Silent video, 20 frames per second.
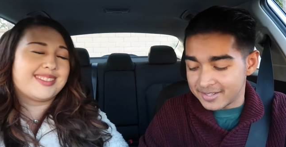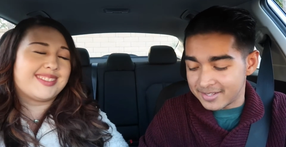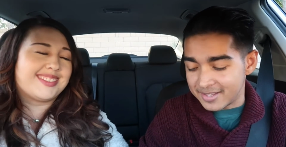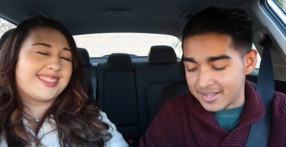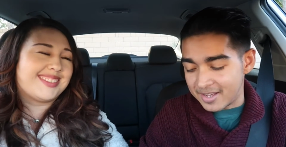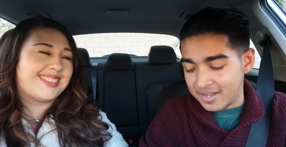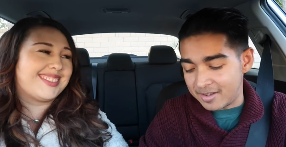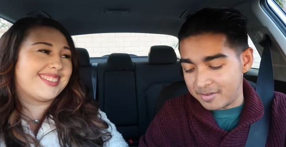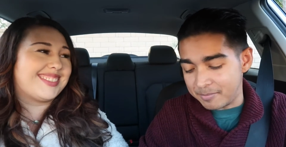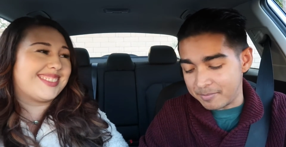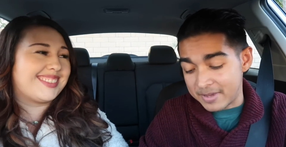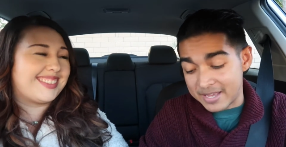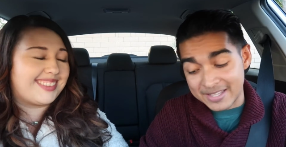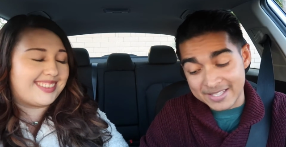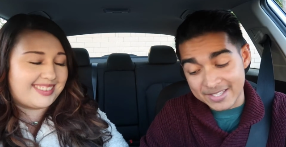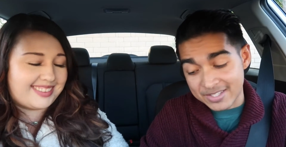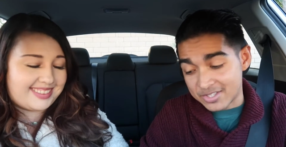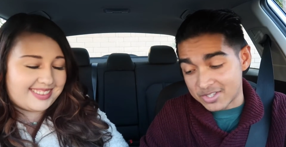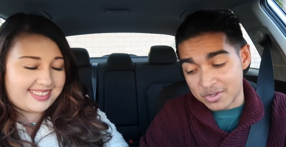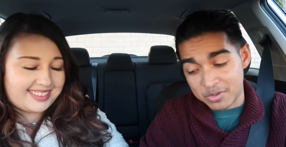Speaker 1: Um, and
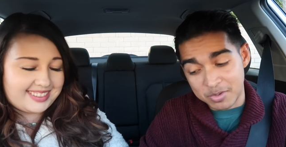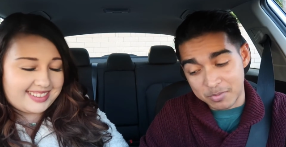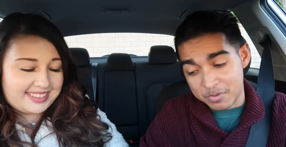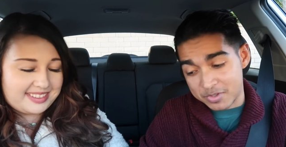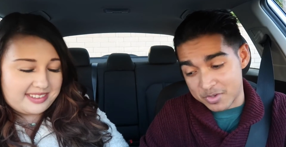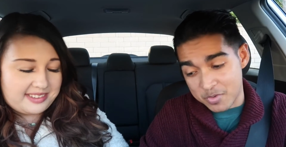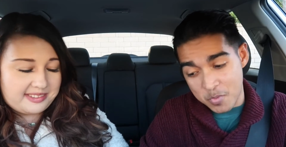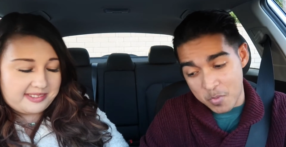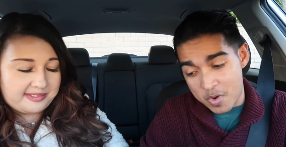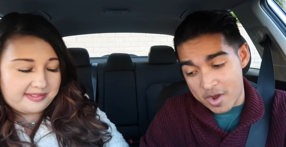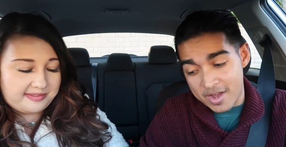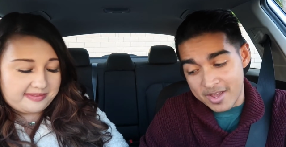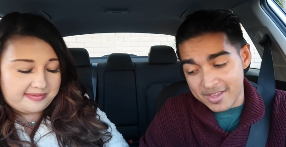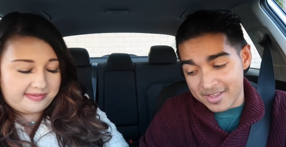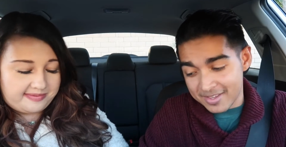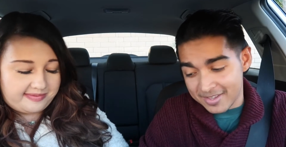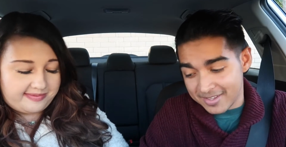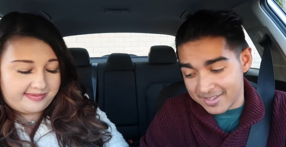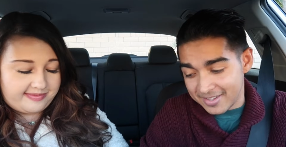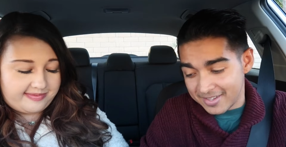that's the only reason why.
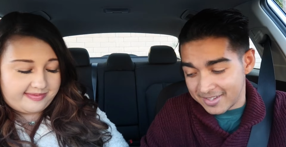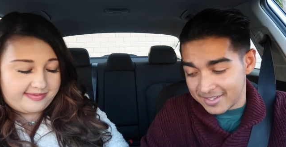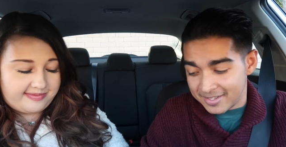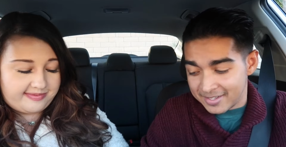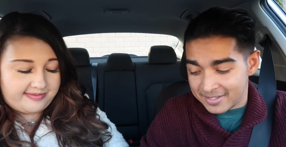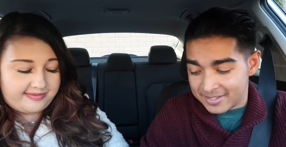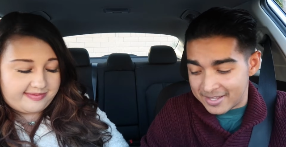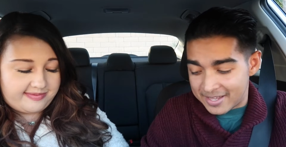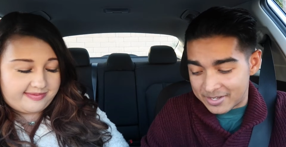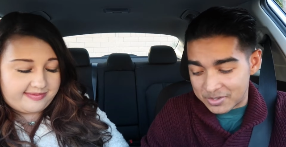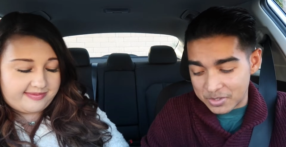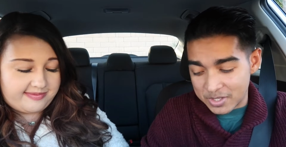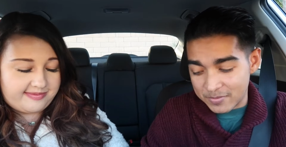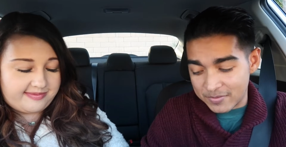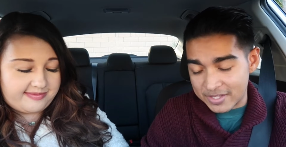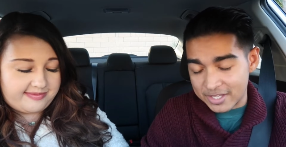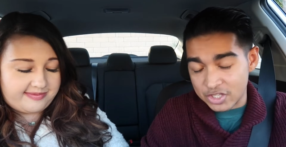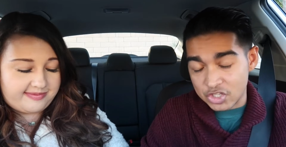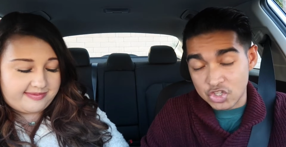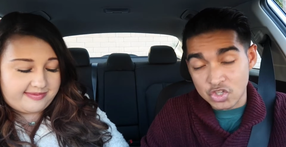I don't
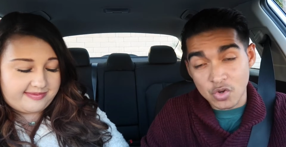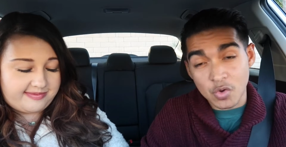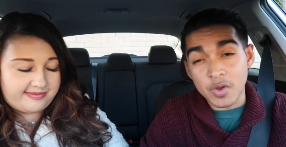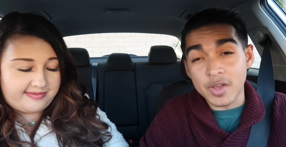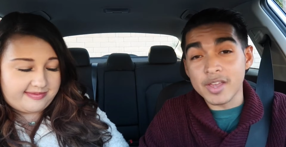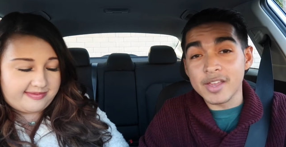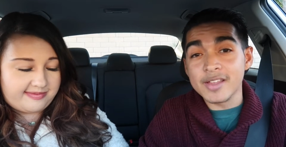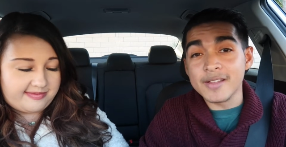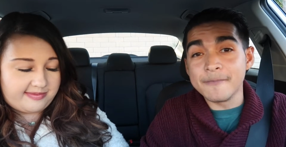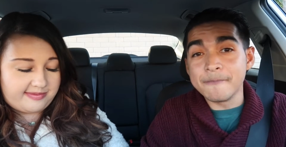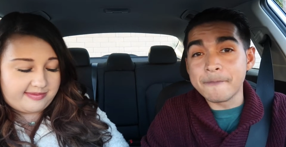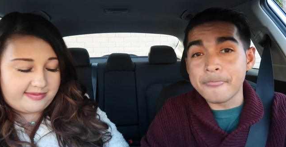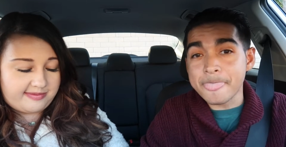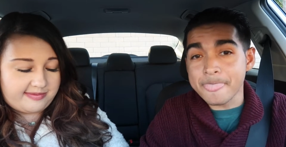even enjoy it.